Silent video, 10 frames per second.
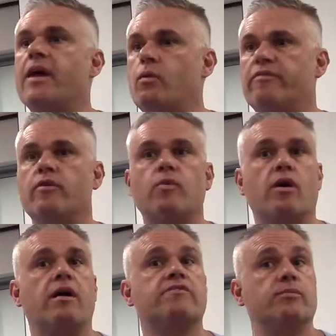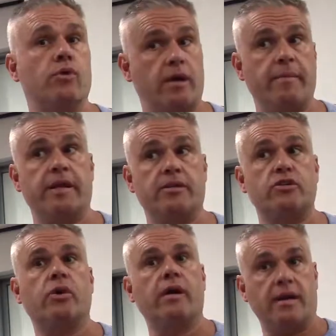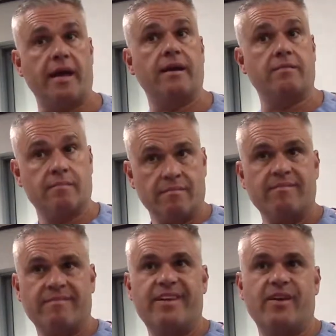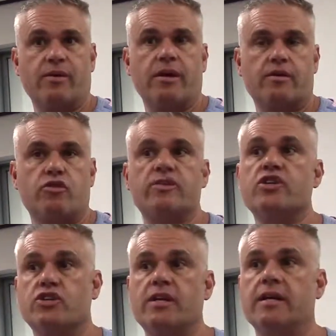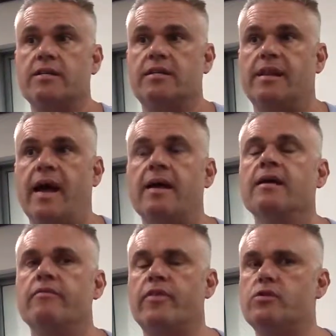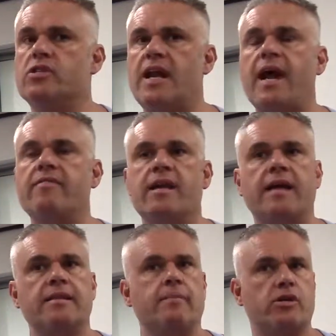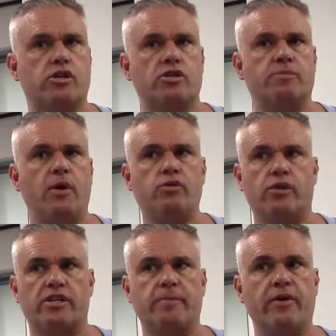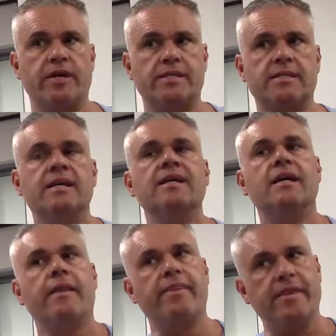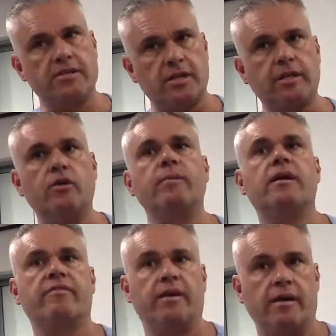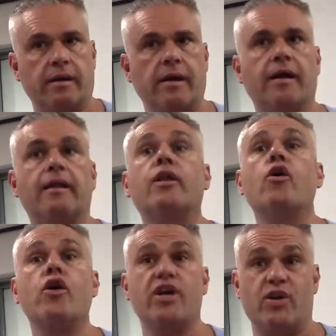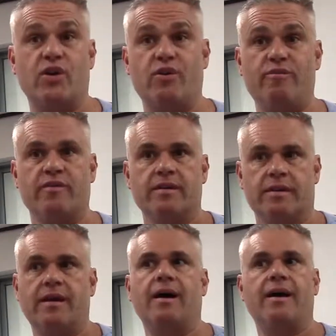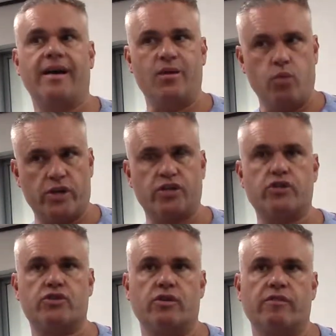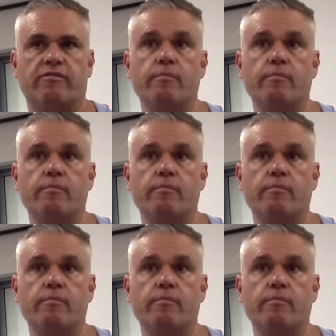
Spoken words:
they would feel more comfortable coming into it and transitioning into that. For those that haven't had that much exposure experience, there's a little bit of a learning curve in which to sort of